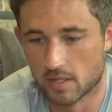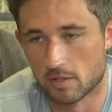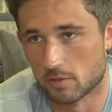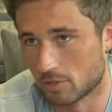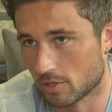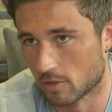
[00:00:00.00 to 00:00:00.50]
and
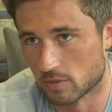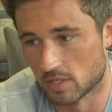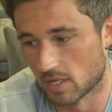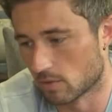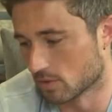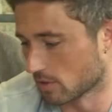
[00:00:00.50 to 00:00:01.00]
their shows,
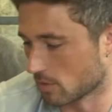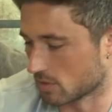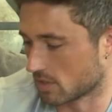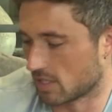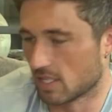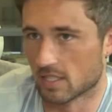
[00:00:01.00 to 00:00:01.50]
and I was
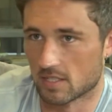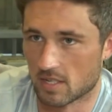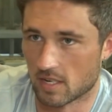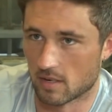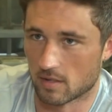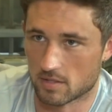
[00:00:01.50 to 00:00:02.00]
always the kid
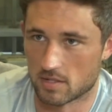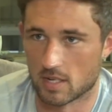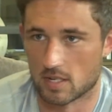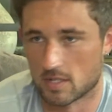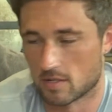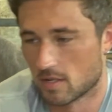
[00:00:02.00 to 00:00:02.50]
standing on
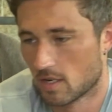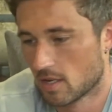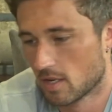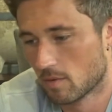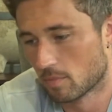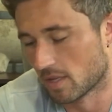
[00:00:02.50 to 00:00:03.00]
stage and
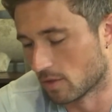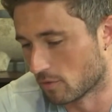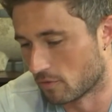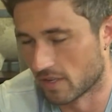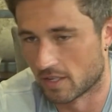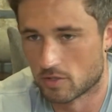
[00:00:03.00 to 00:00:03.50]
playing a little
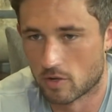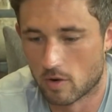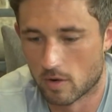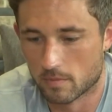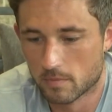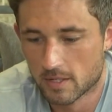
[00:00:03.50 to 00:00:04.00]
fake
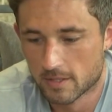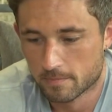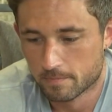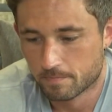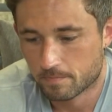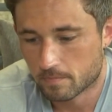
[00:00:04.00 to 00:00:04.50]
guitar. And
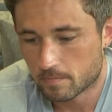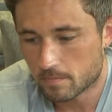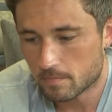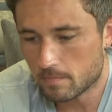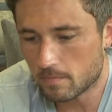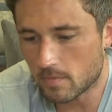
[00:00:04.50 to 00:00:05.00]

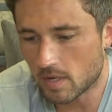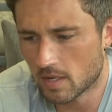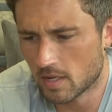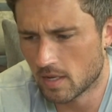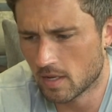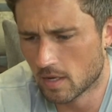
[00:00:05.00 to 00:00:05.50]

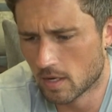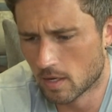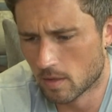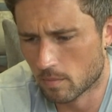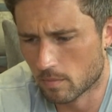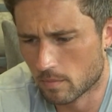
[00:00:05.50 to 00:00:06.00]
he,
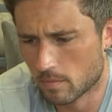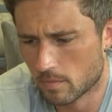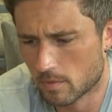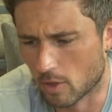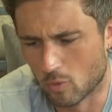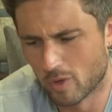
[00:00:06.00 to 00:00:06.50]
um,
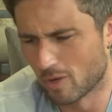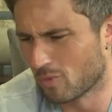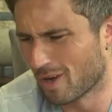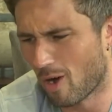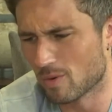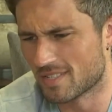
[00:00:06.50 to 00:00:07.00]
you know, we,
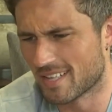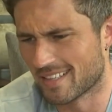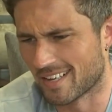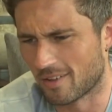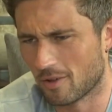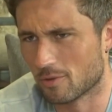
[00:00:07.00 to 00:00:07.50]
we always had
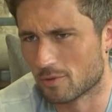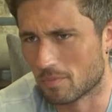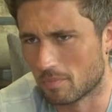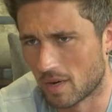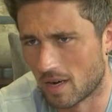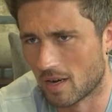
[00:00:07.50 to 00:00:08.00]
that close
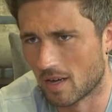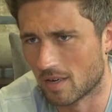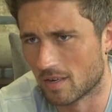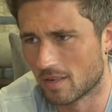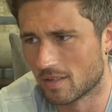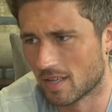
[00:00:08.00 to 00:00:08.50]

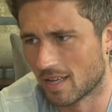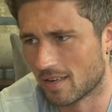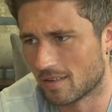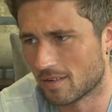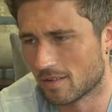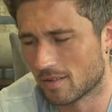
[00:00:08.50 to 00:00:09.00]
bond
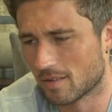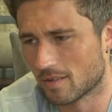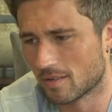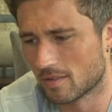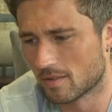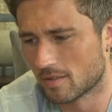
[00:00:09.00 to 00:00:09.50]
that
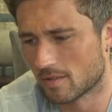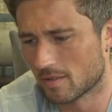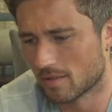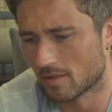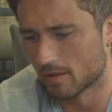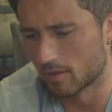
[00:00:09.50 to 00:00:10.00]
a